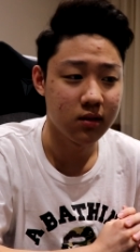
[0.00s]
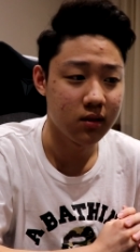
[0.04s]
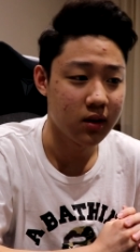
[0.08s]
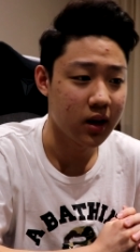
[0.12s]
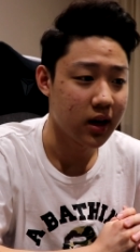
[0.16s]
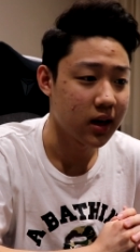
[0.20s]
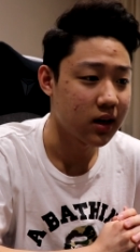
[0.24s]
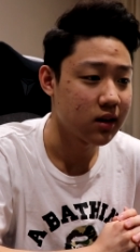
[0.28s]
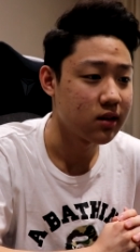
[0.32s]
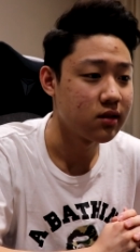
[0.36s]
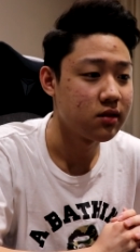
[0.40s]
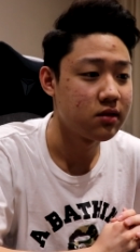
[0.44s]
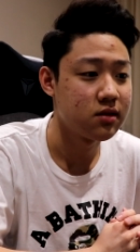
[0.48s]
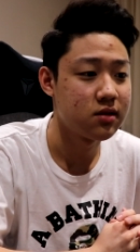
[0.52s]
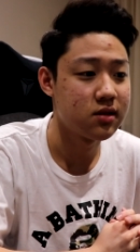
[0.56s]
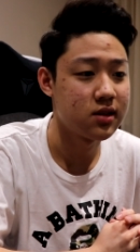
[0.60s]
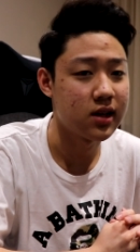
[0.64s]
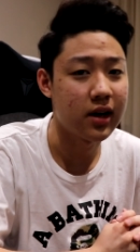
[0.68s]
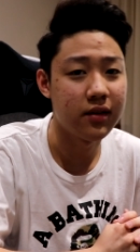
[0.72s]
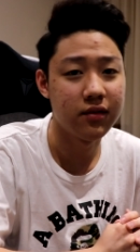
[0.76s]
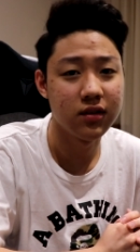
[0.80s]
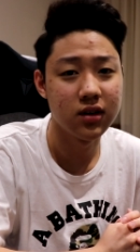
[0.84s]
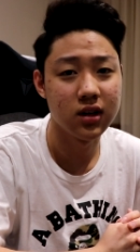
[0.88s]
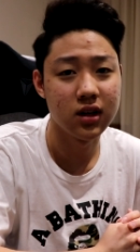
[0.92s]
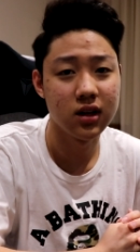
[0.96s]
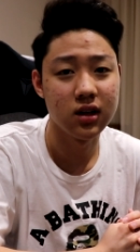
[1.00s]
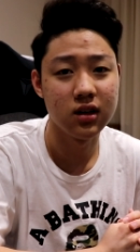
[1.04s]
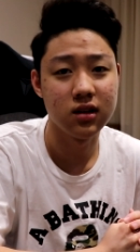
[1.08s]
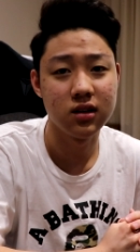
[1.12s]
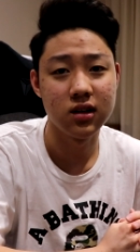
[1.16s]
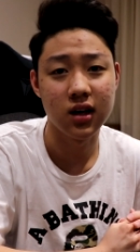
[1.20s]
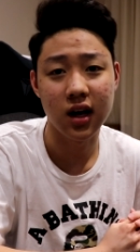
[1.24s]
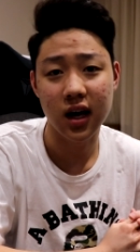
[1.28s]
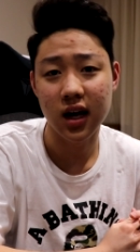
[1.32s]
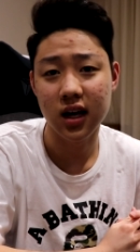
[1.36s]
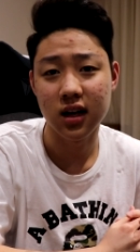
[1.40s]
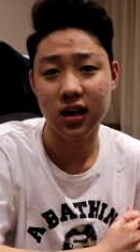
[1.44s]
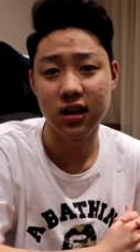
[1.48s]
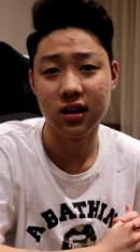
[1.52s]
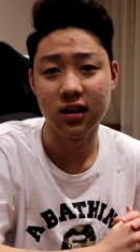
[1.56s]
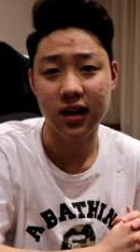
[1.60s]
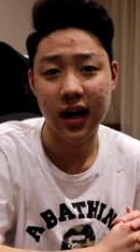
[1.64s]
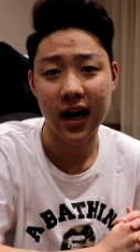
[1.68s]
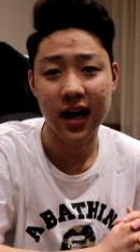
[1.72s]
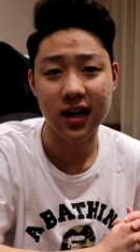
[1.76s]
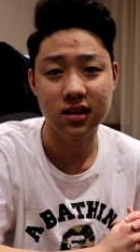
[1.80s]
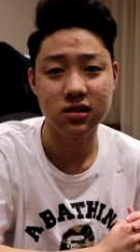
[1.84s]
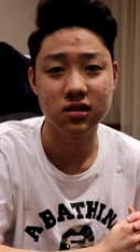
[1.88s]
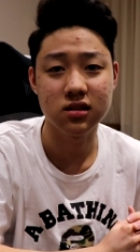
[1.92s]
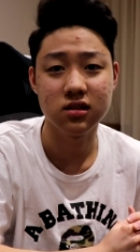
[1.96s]
like 70 to 80
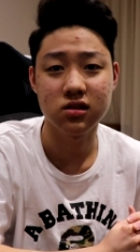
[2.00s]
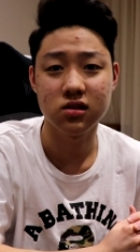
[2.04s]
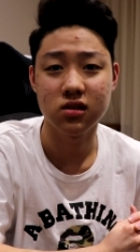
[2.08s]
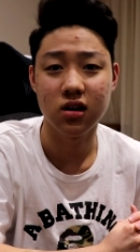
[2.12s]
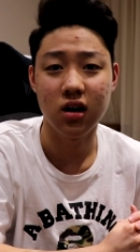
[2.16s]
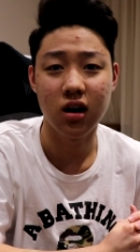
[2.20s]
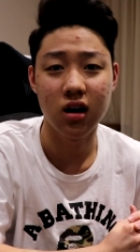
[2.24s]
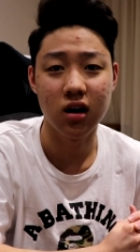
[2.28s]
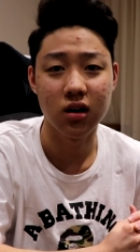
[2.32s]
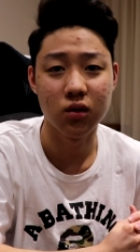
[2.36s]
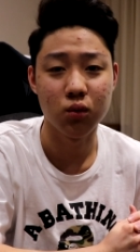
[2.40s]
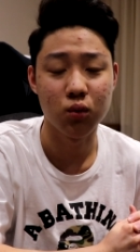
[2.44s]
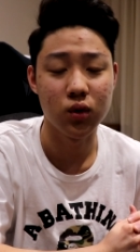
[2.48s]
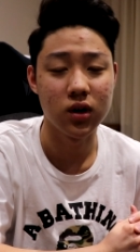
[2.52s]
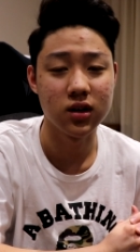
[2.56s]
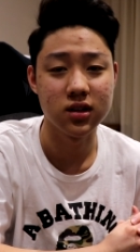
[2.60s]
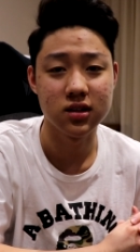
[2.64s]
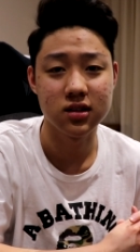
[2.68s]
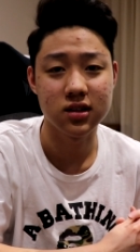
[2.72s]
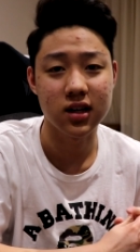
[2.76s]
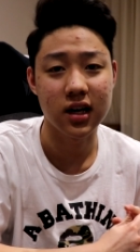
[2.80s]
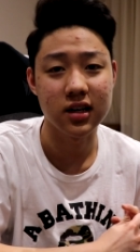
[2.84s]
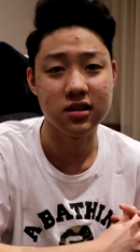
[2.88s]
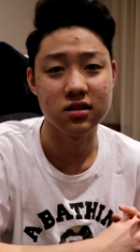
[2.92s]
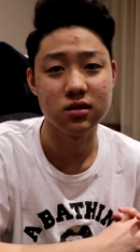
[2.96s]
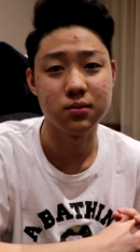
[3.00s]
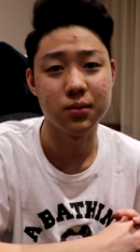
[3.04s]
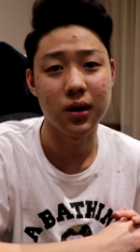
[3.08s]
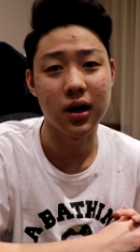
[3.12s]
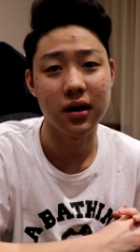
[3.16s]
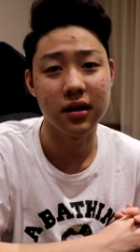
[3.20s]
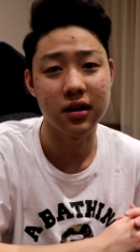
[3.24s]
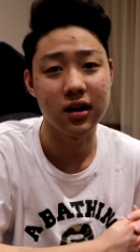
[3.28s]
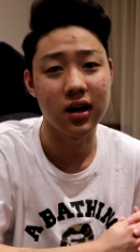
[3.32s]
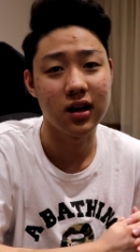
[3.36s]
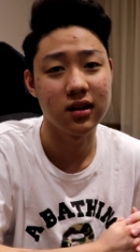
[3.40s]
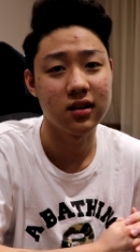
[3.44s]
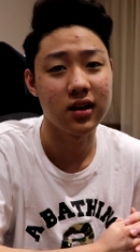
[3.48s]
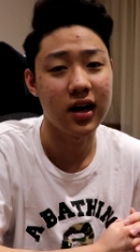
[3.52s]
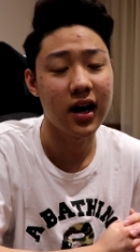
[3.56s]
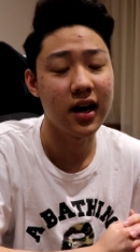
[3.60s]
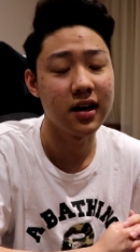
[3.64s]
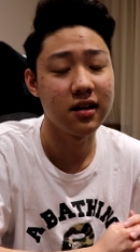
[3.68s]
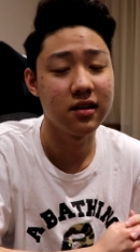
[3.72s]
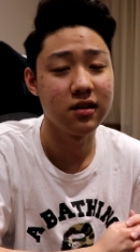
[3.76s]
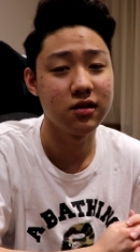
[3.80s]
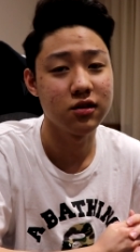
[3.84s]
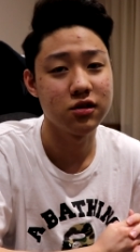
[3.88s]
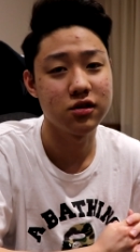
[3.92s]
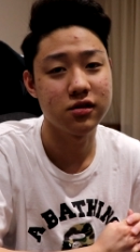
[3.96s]
tasks on one size is probably not the
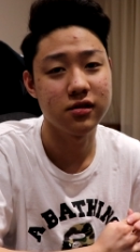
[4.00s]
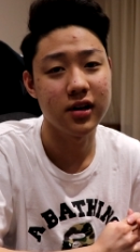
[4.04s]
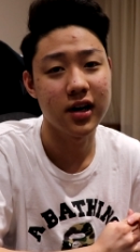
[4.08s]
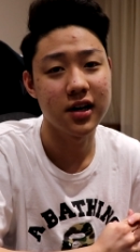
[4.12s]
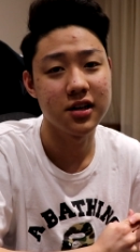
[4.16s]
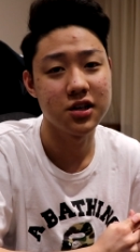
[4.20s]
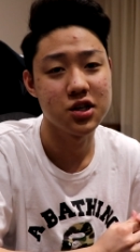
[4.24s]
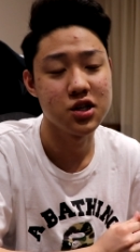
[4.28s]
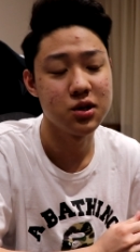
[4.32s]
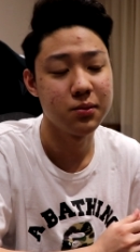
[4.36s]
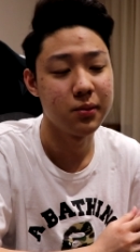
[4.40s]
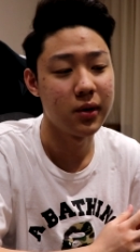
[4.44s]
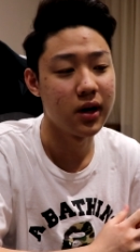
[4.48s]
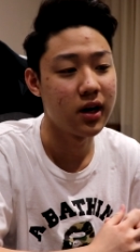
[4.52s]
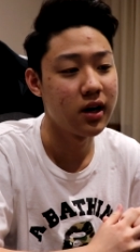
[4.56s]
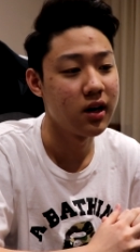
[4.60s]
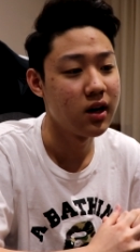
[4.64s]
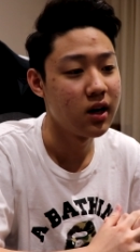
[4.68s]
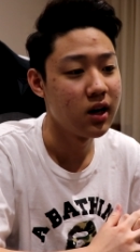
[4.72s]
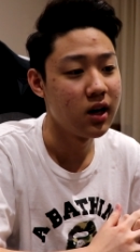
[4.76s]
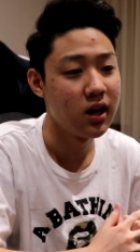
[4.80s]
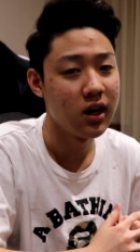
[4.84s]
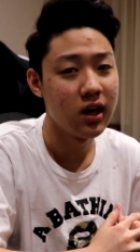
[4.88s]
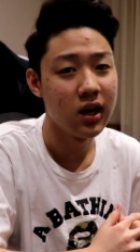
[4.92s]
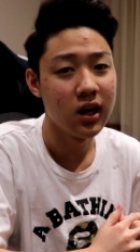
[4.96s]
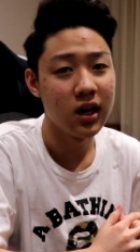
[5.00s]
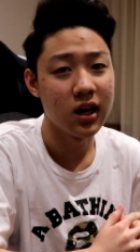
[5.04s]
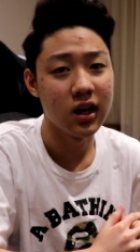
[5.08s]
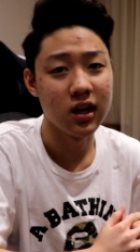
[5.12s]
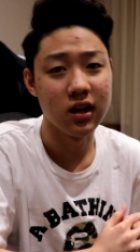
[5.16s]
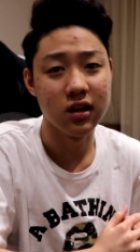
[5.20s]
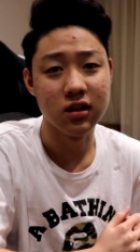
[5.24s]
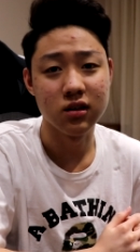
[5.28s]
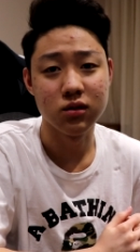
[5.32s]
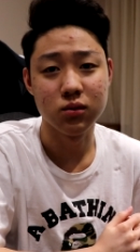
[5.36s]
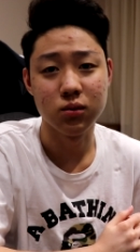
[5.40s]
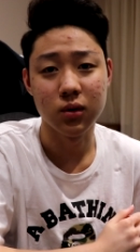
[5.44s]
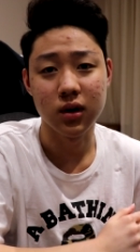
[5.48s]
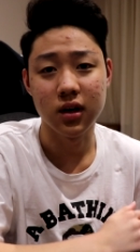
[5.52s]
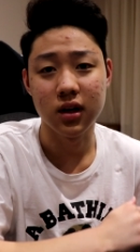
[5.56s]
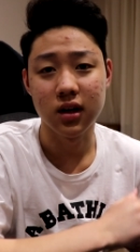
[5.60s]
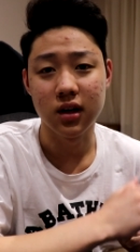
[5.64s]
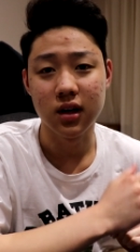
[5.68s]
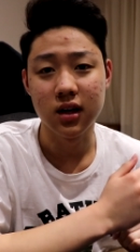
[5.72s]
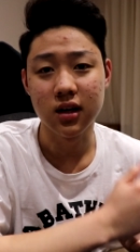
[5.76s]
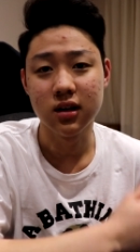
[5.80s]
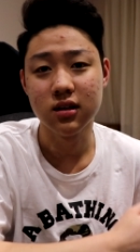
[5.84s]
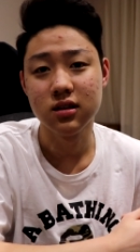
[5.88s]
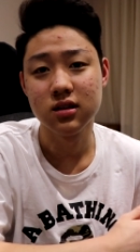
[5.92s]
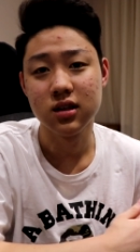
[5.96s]
ideal strategy, but it is what it
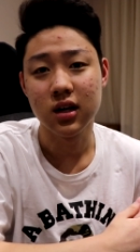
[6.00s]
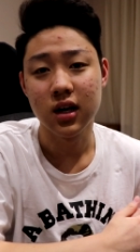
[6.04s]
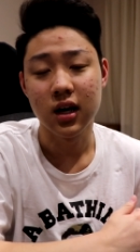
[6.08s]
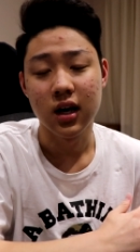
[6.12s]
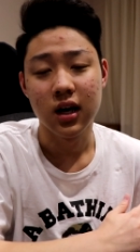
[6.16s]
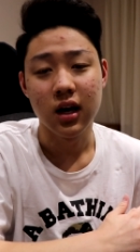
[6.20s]
is.